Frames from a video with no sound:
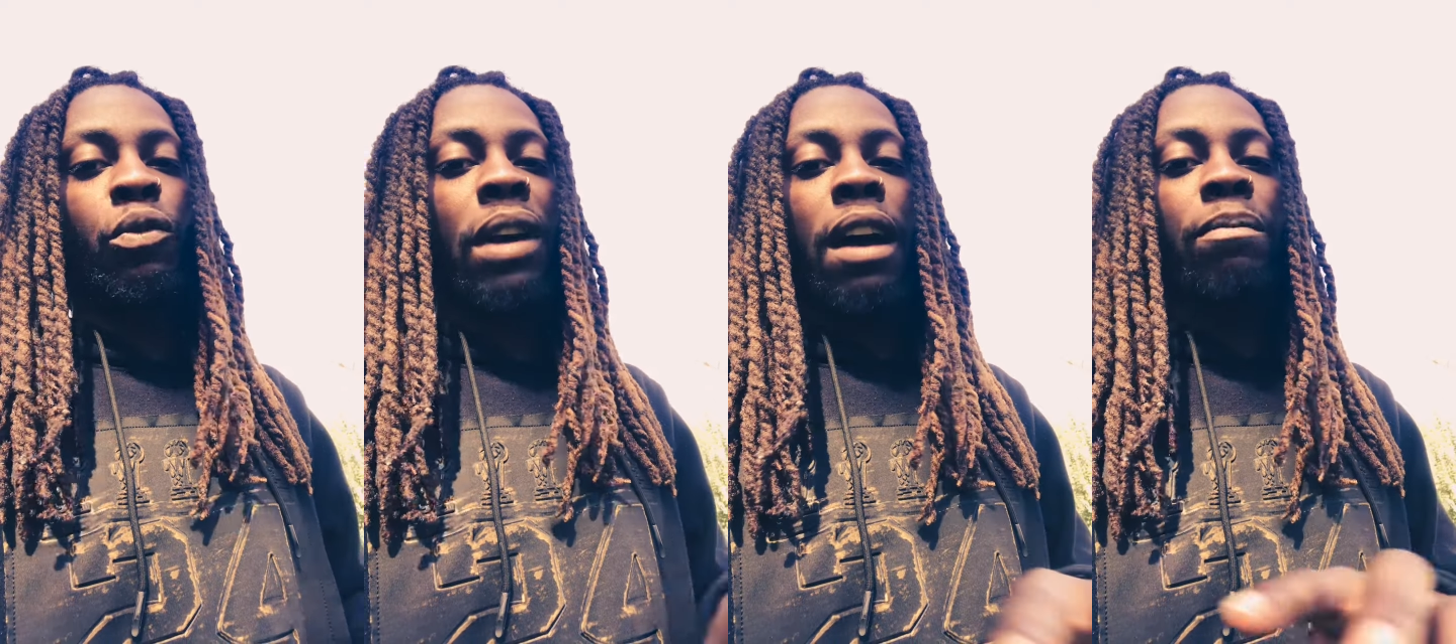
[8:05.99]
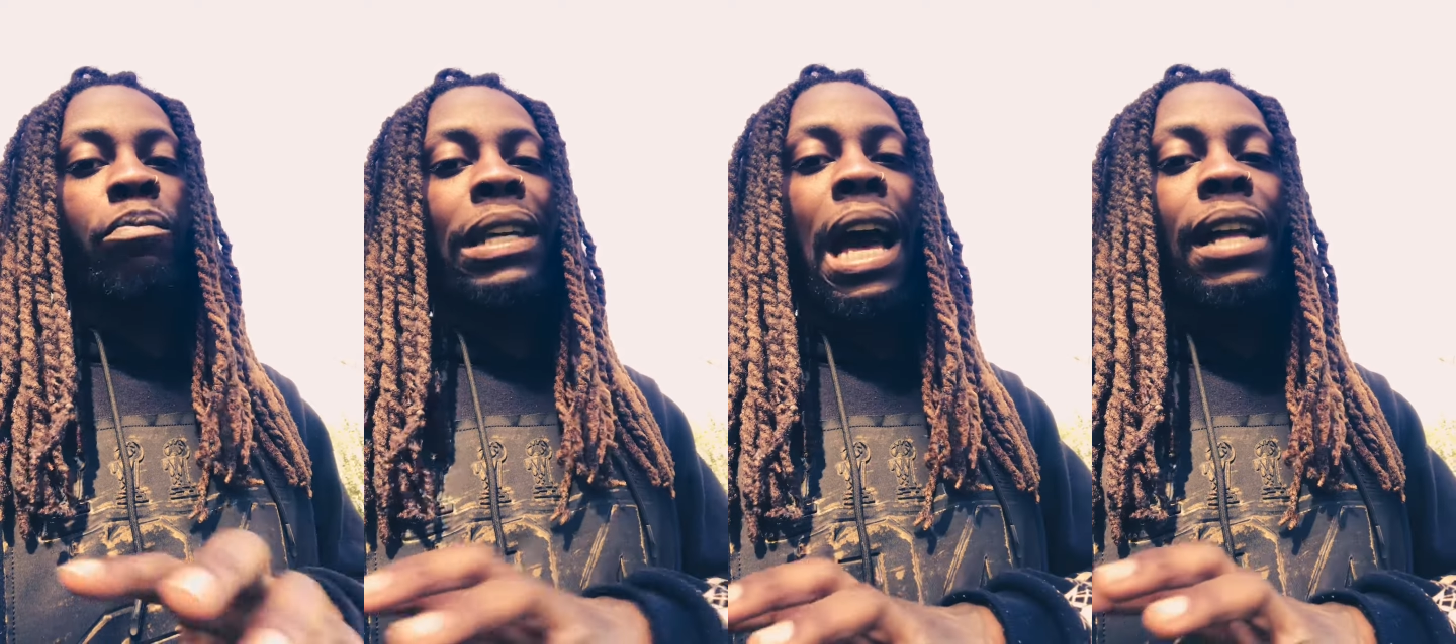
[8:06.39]
You
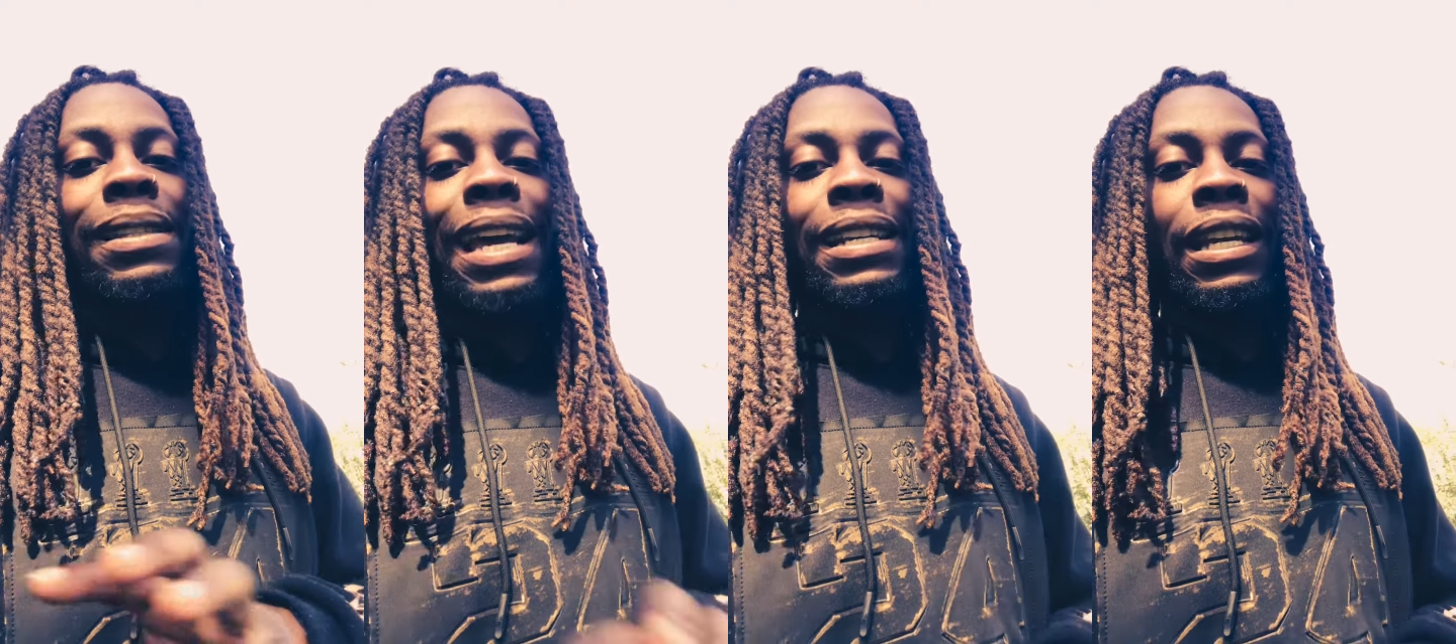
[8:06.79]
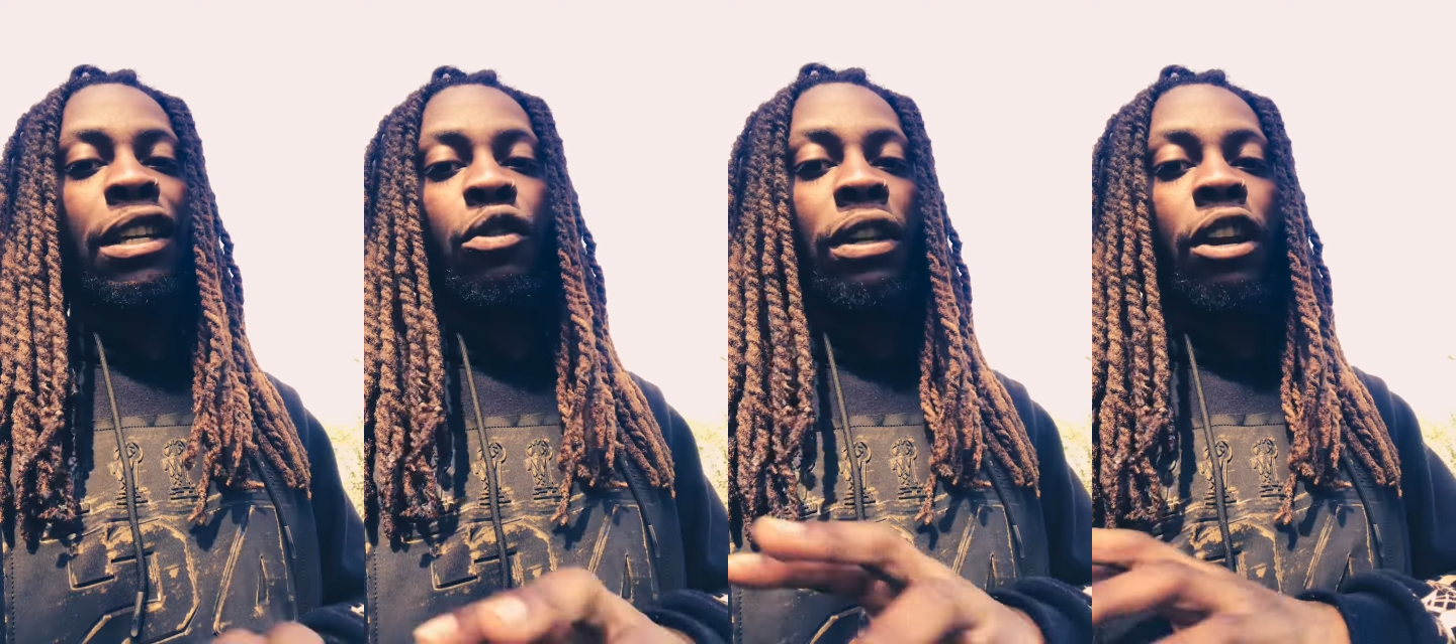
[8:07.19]
got gods that
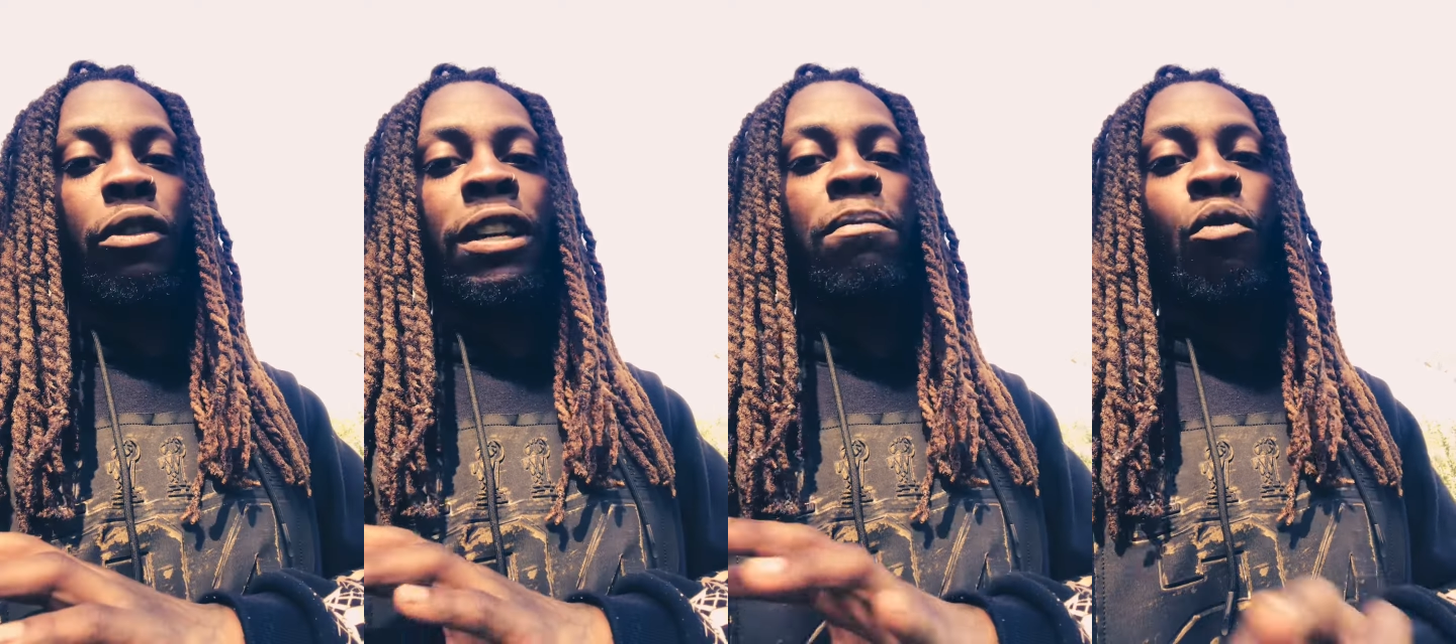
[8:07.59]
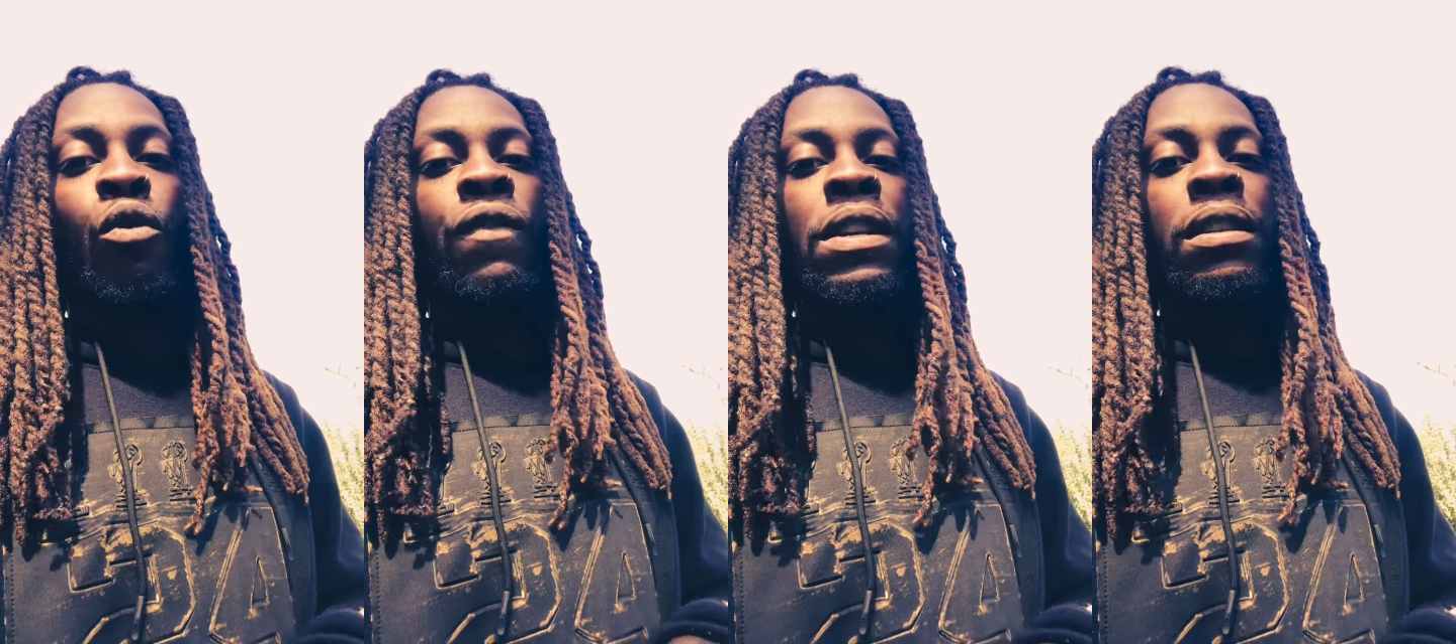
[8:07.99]
it that are in
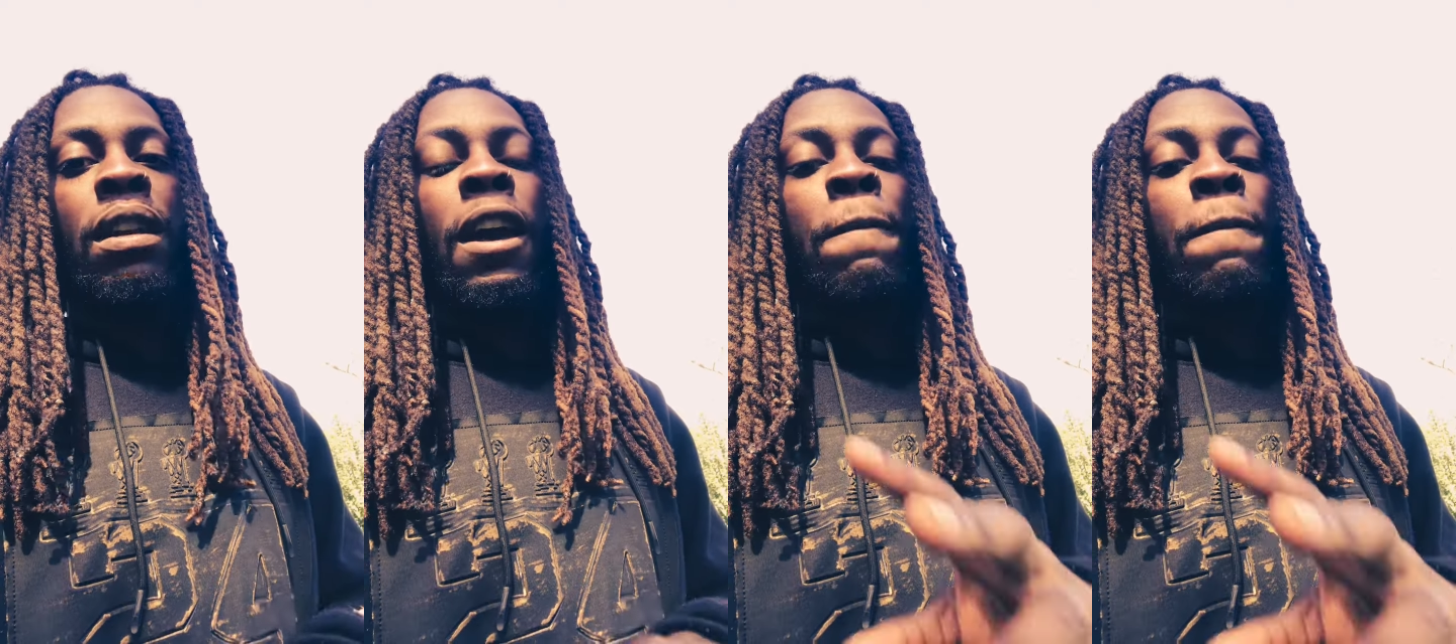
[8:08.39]
movies.